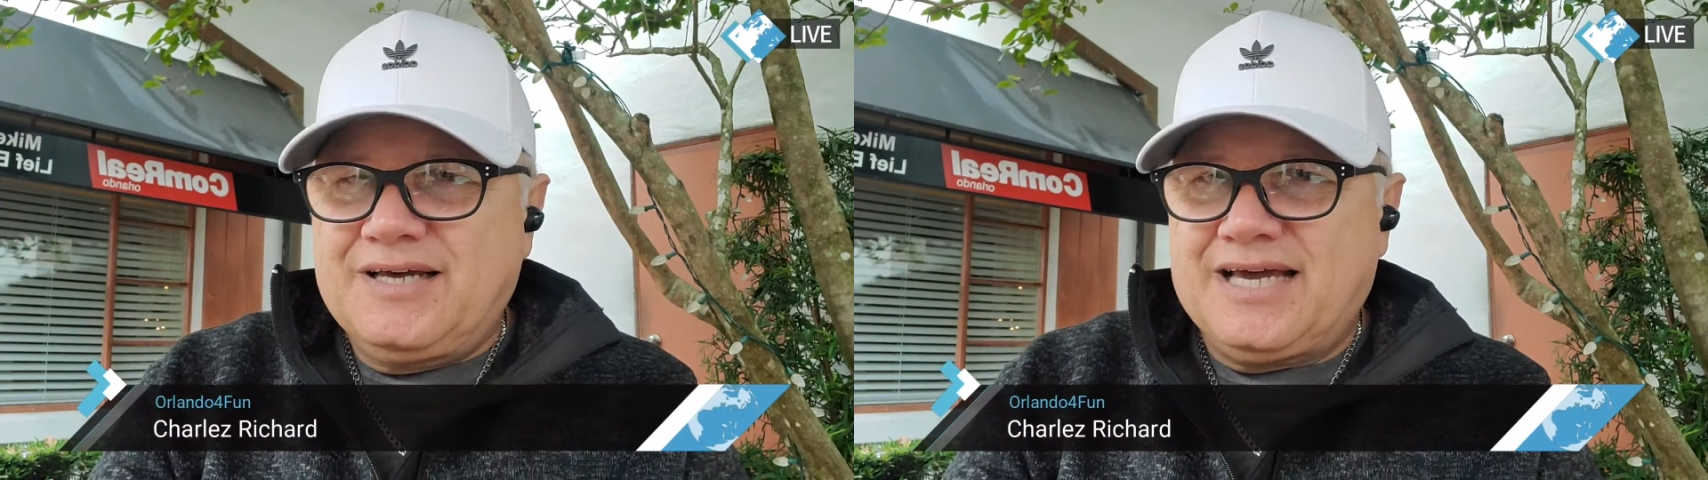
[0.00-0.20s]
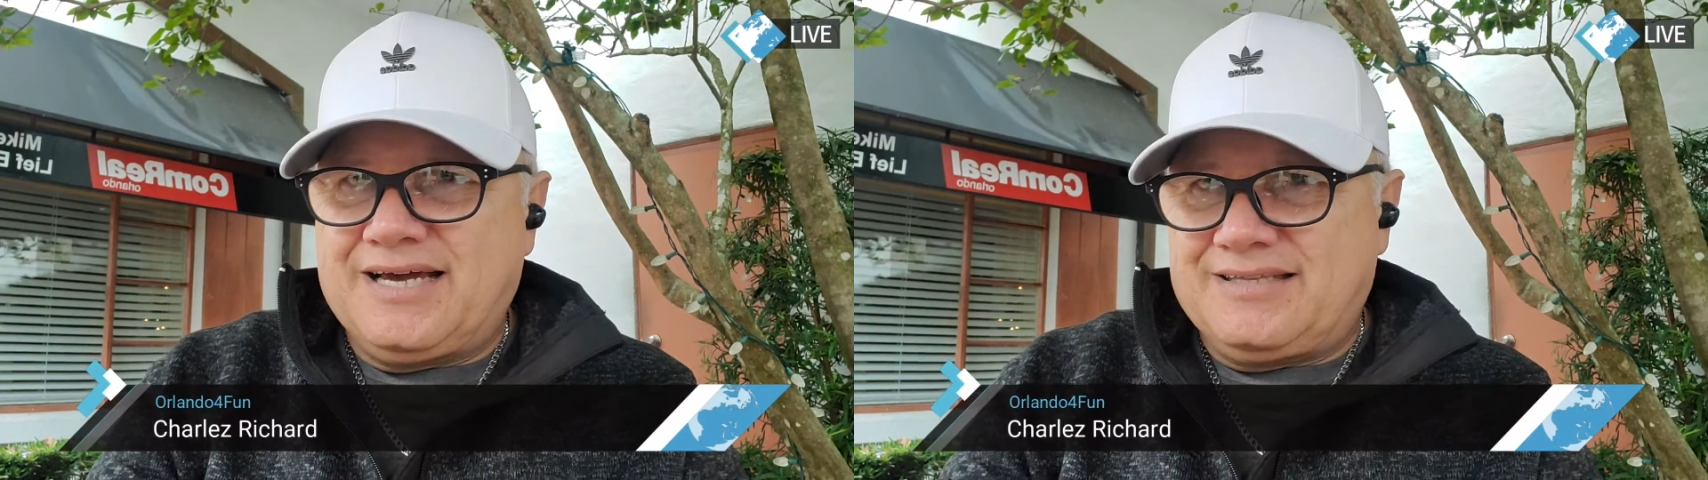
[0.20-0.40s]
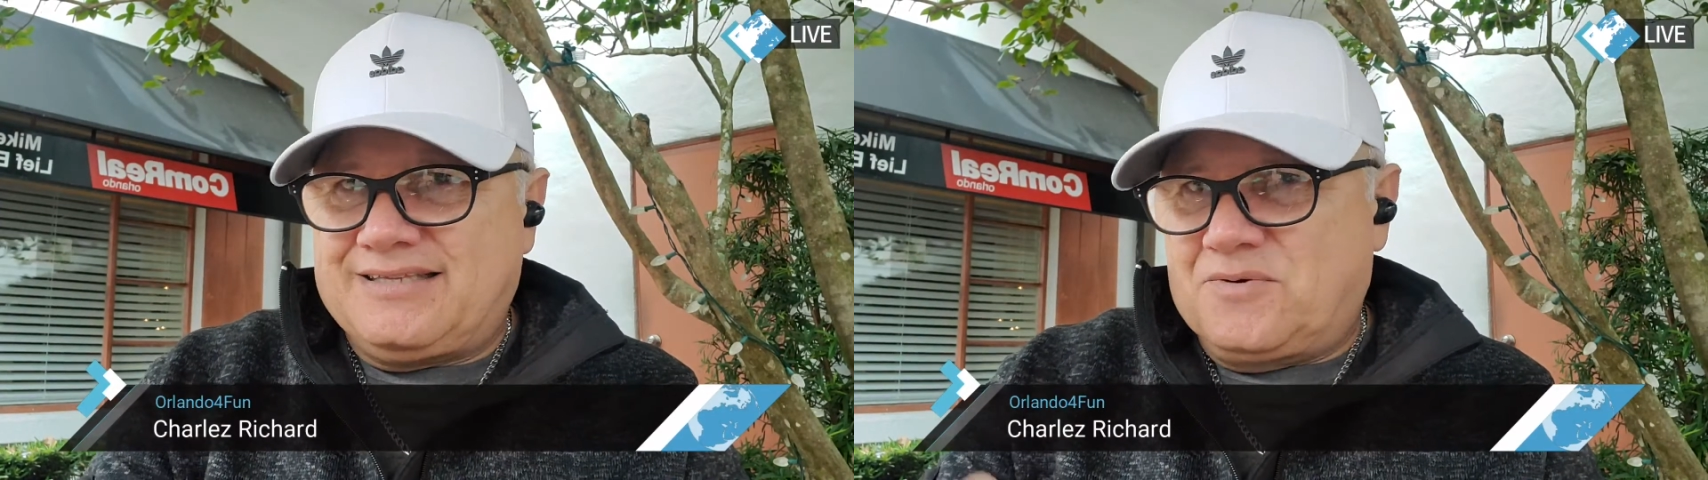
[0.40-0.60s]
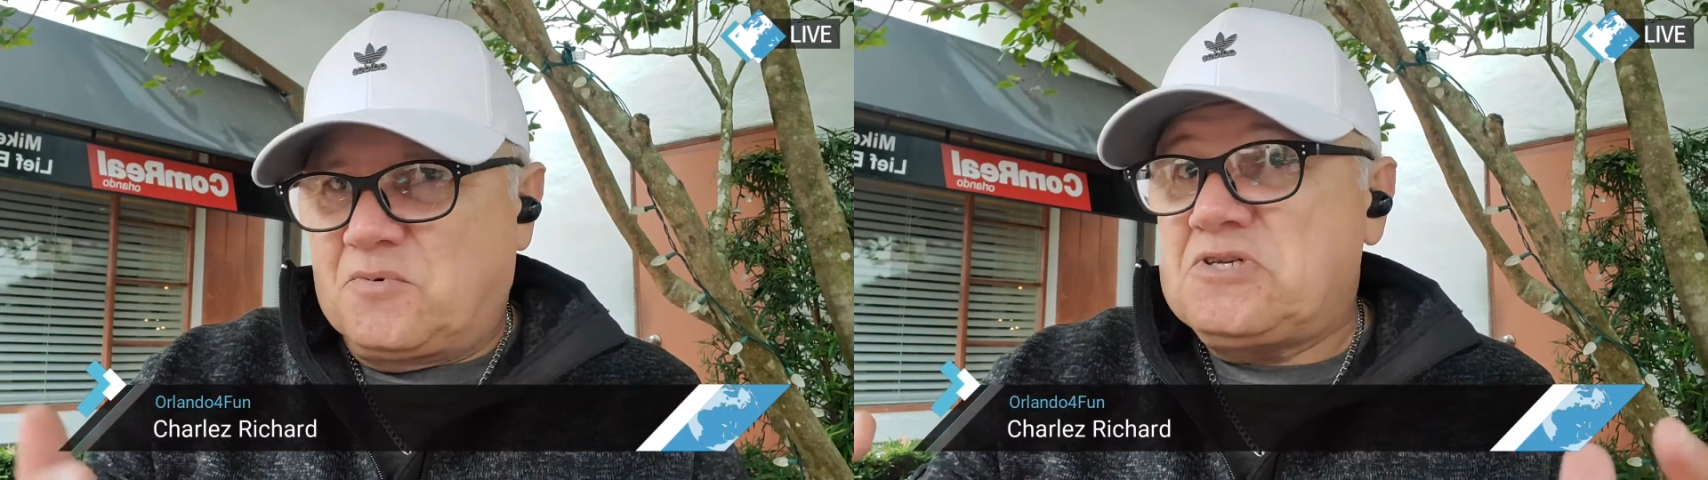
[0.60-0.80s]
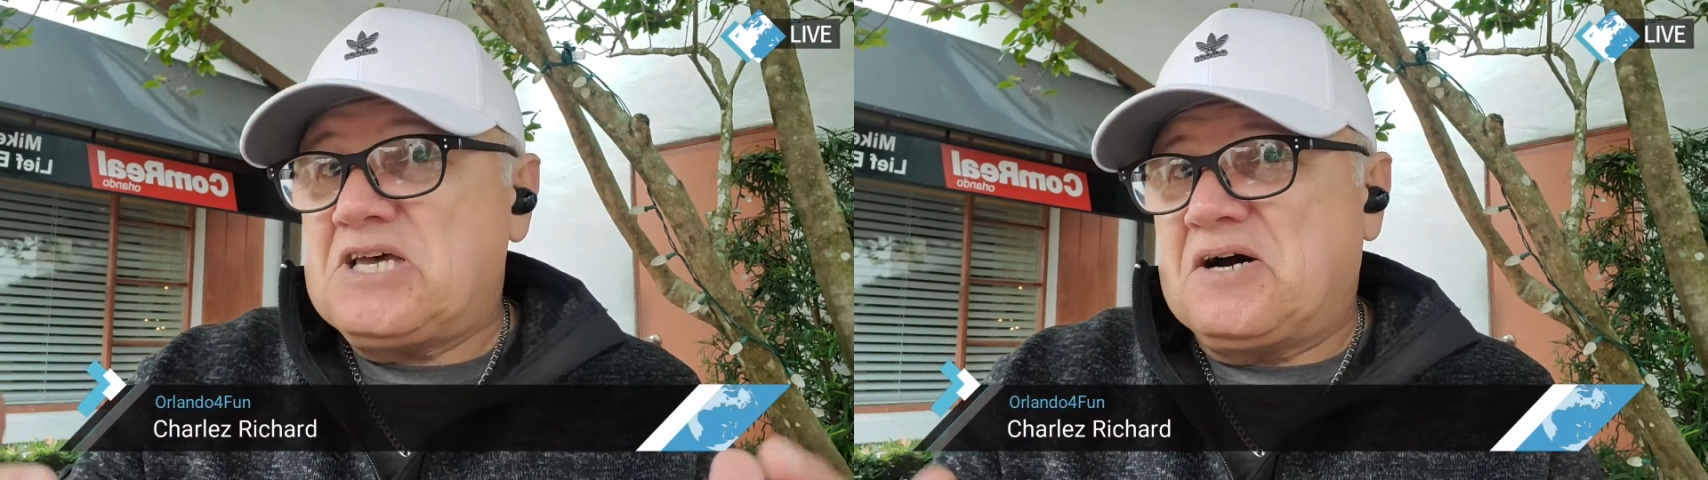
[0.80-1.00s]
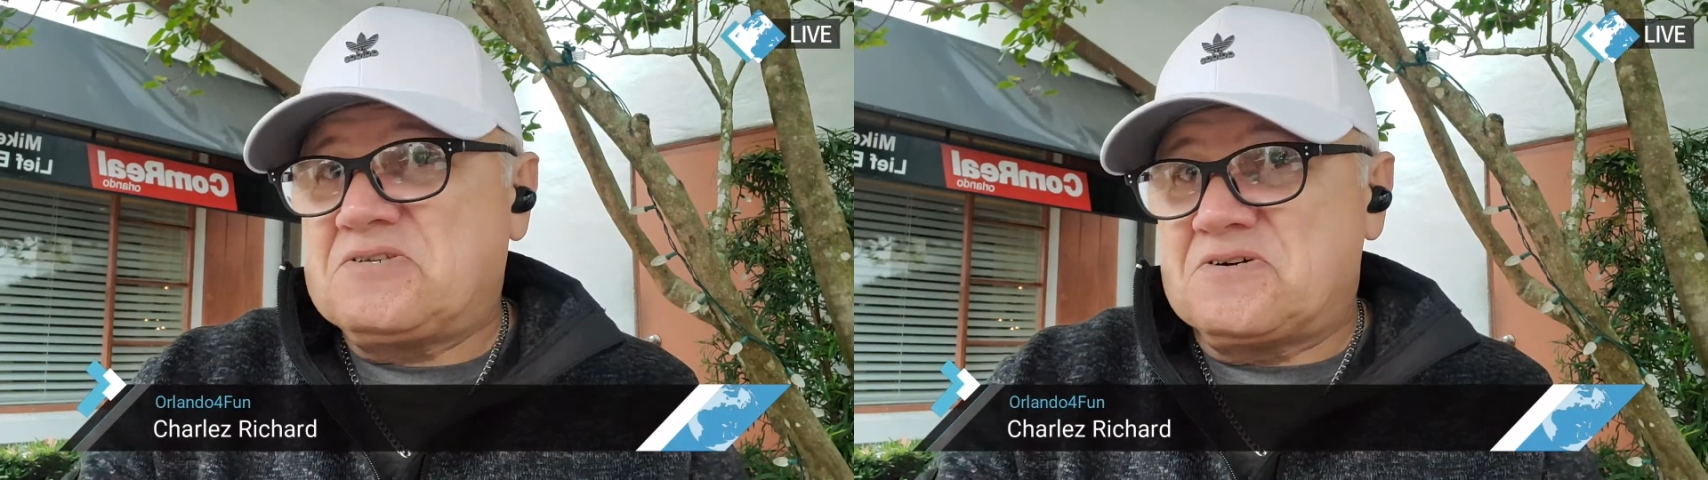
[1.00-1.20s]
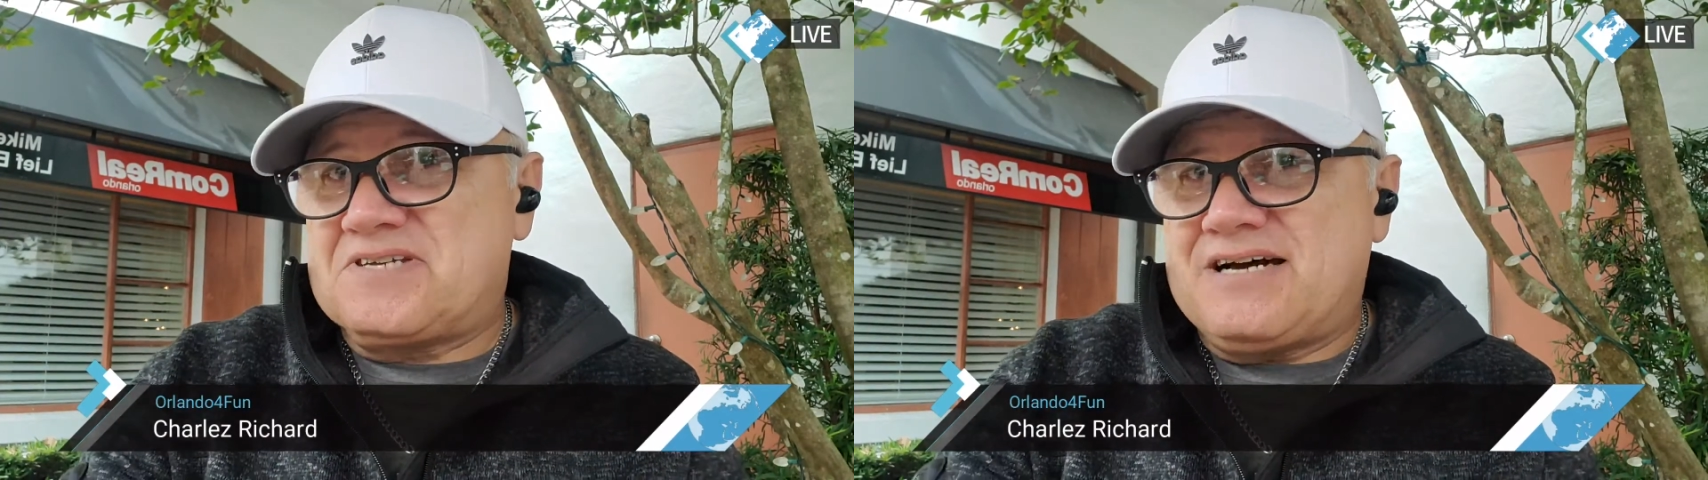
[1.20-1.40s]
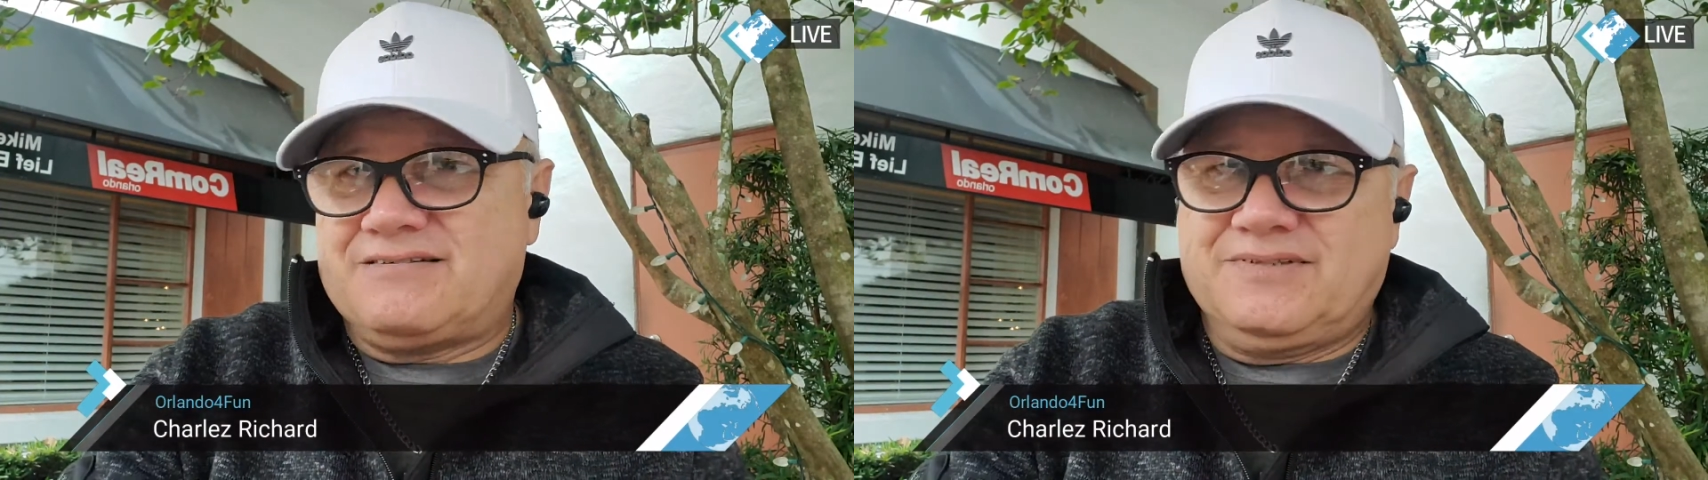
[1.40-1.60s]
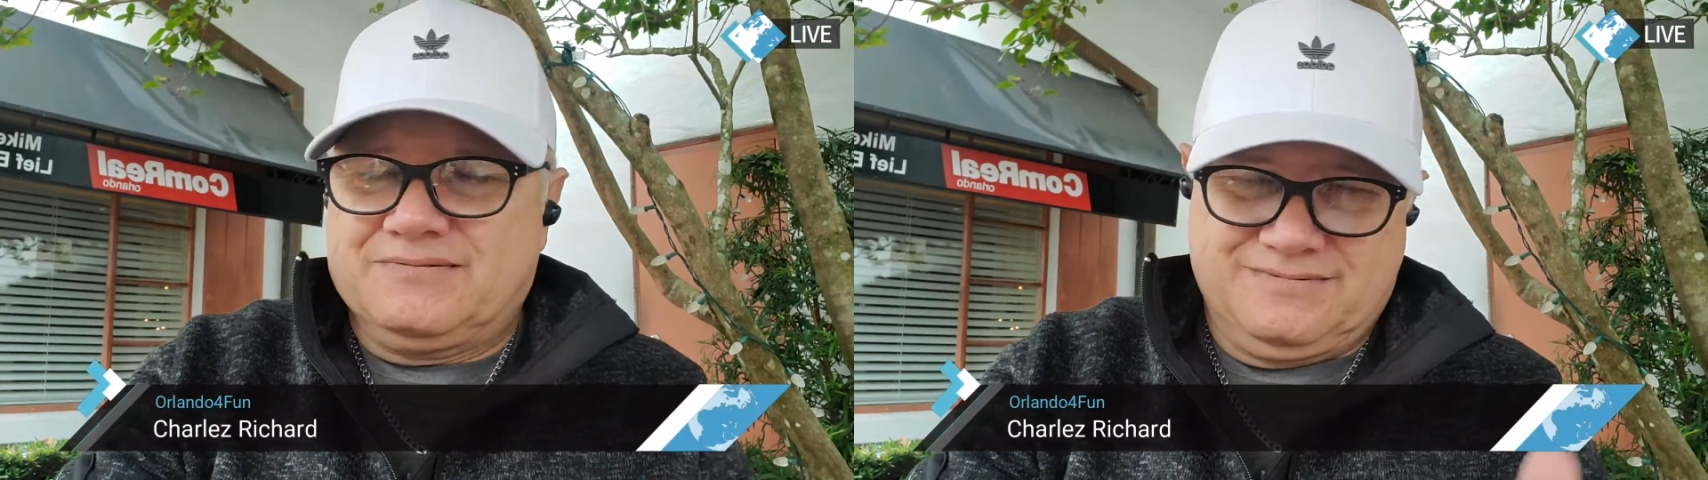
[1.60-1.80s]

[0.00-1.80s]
and we'll see how it turns out.